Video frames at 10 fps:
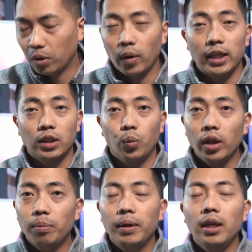S
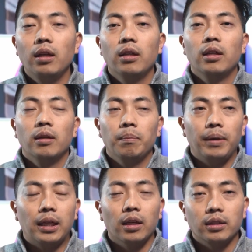with me
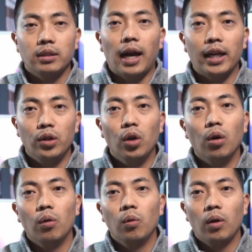because I
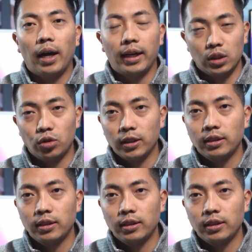know I can trust